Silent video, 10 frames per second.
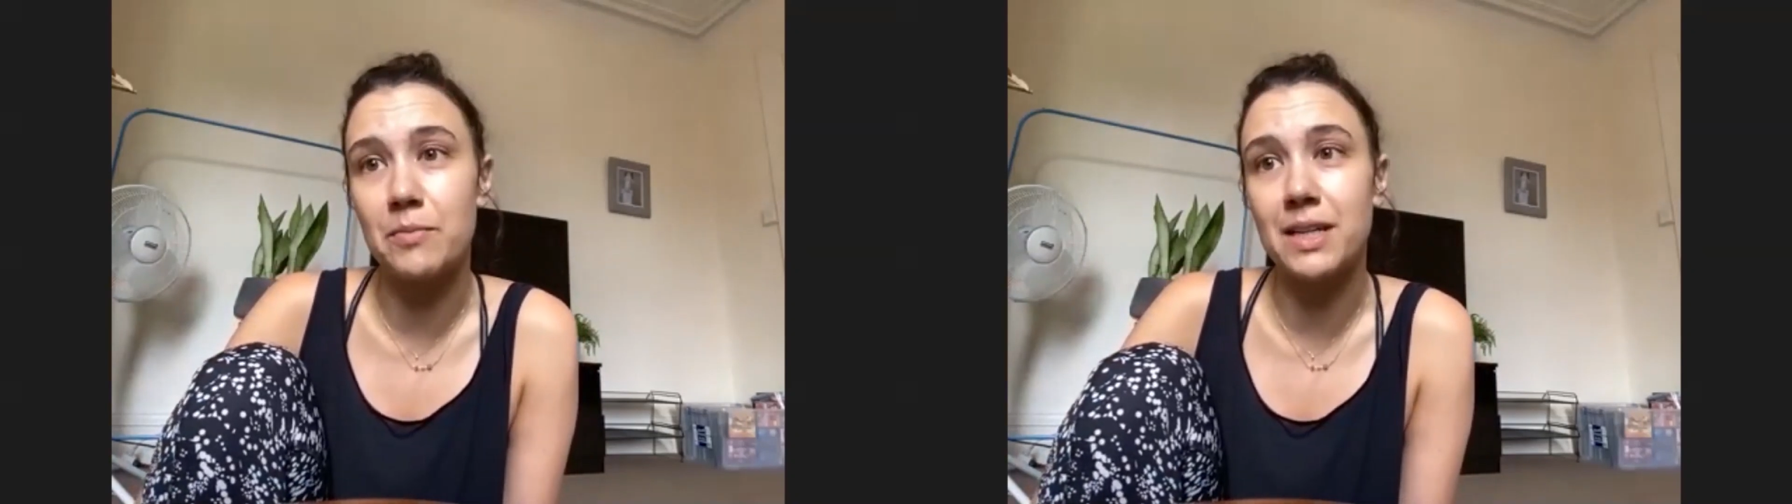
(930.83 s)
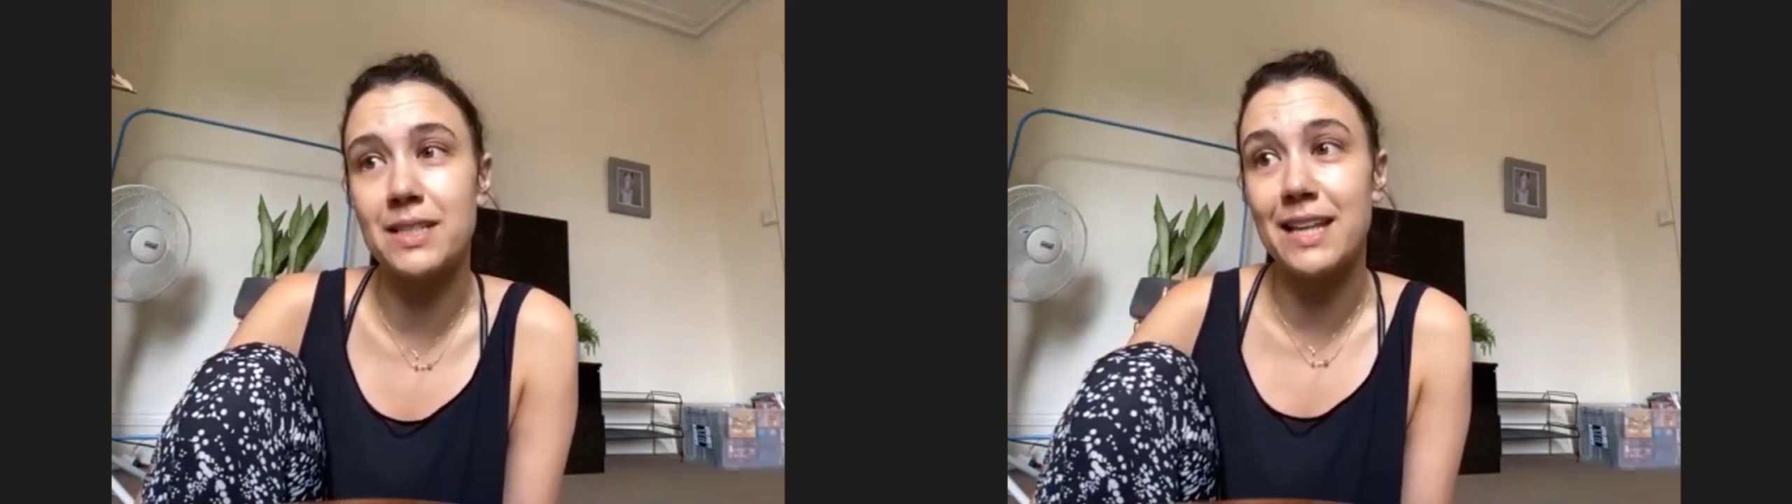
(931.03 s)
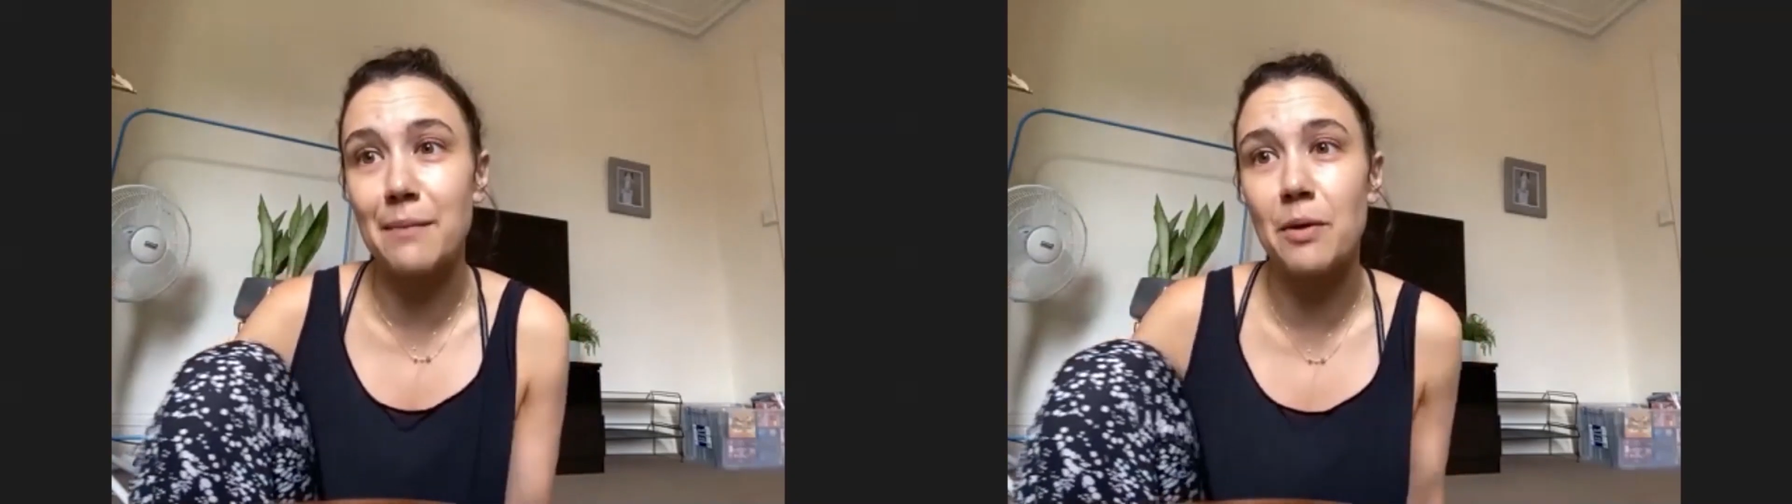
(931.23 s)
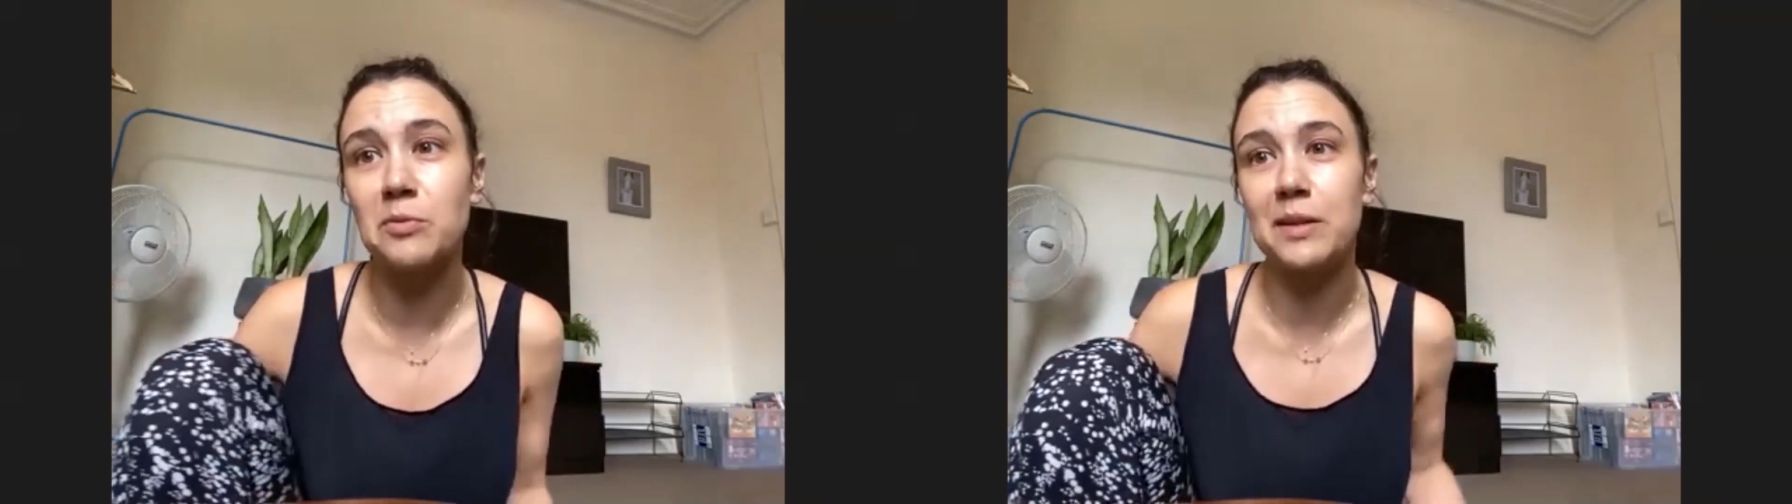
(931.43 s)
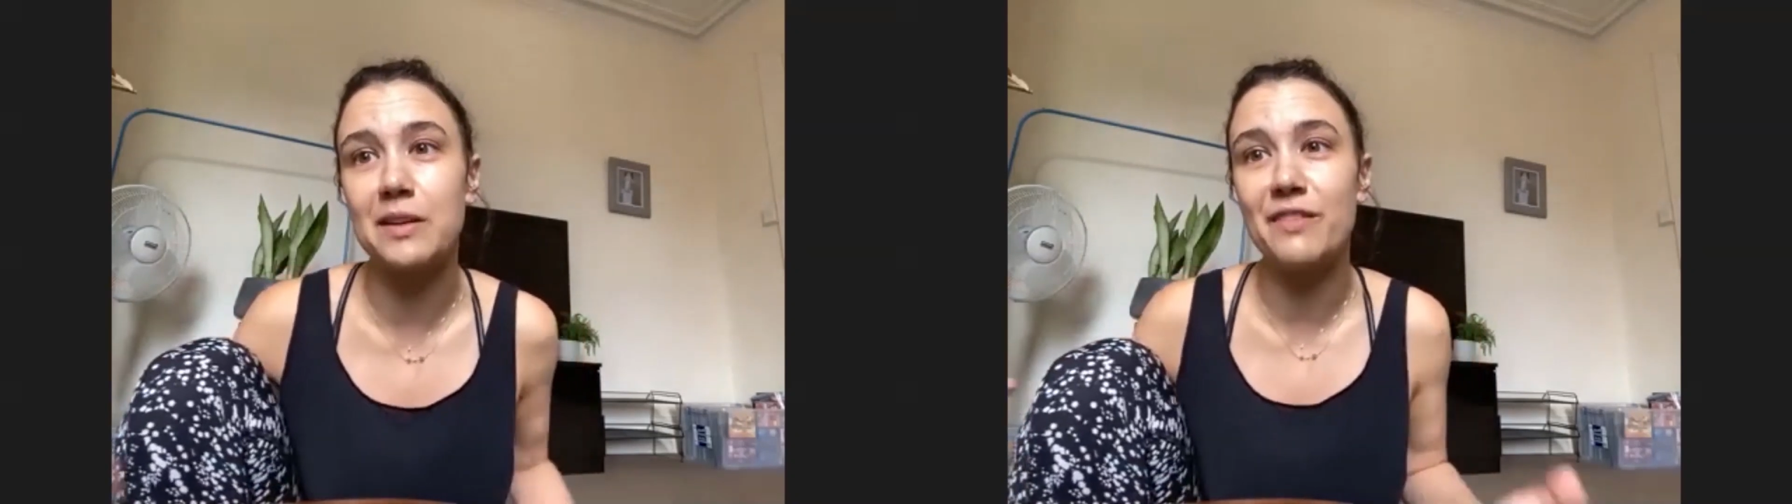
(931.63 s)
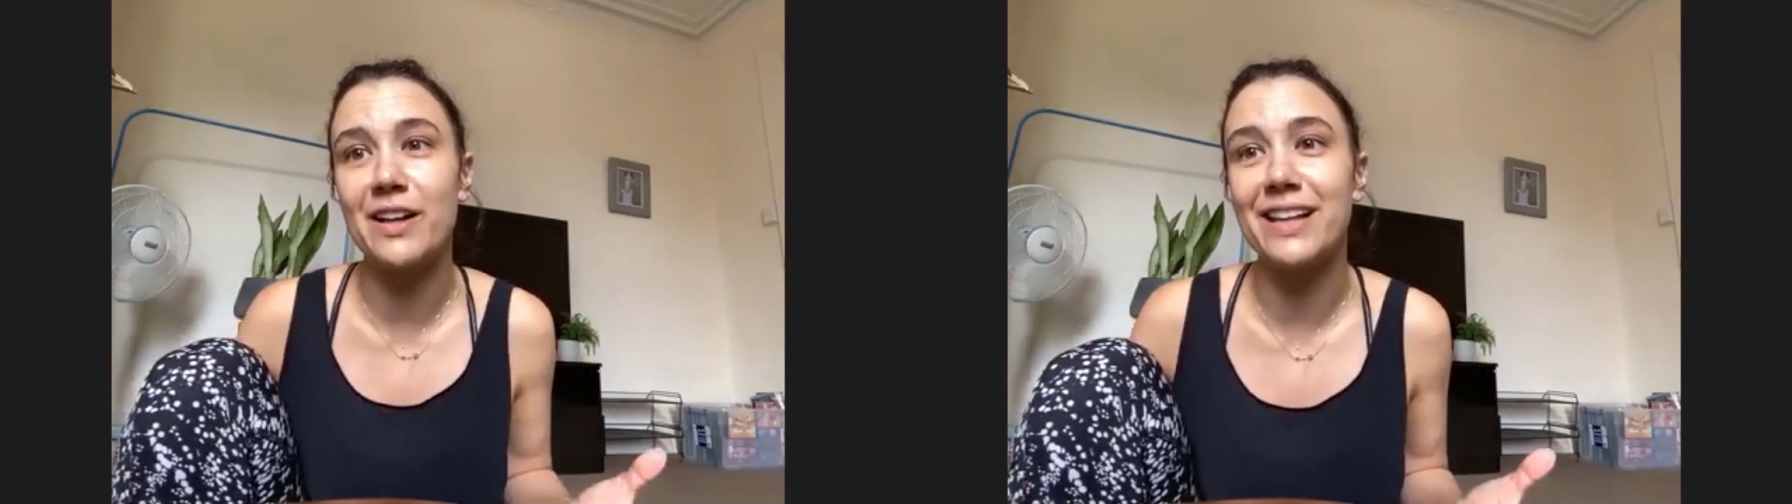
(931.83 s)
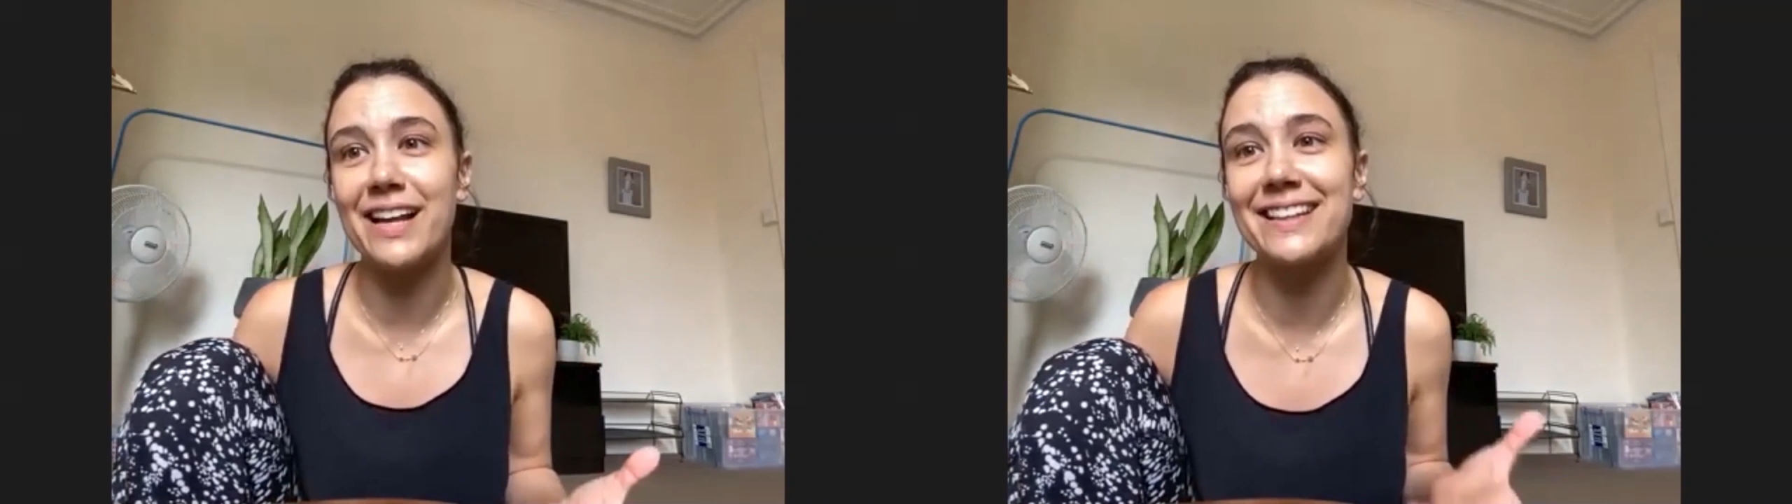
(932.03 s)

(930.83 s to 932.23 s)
because they probably felt like